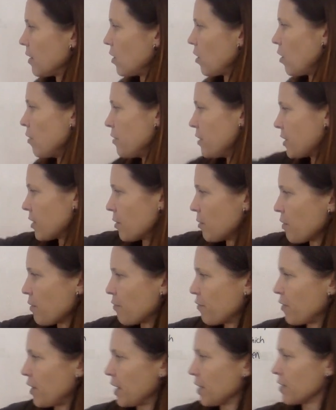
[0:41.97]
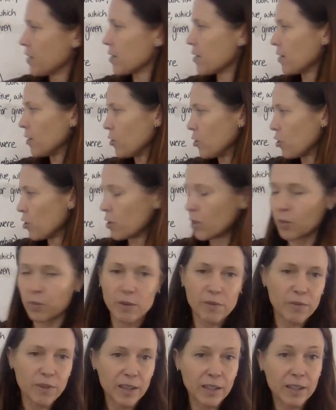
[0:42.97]
obviously we've found the solutions. We
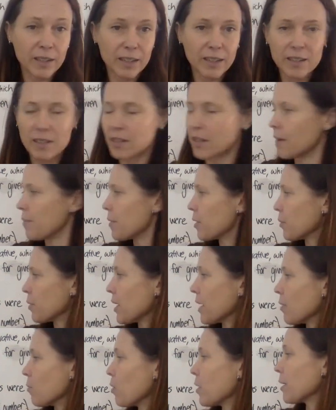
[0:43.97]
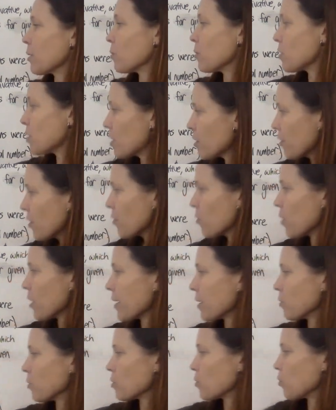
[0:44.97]
found last time that we had y equals 0,
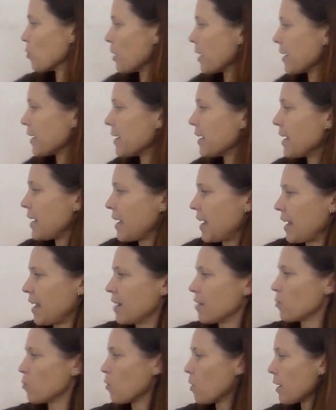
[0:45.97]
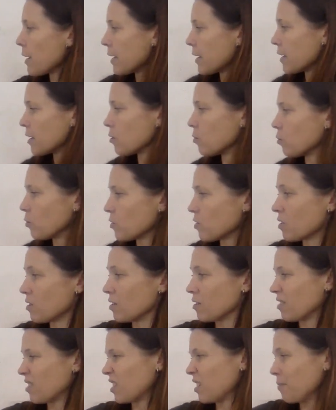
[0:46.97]
y equals 1, and y
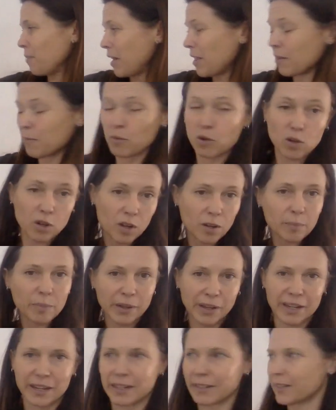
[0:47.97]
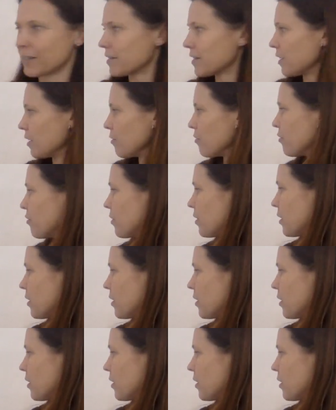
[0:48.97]
equals some other more complicated stuff.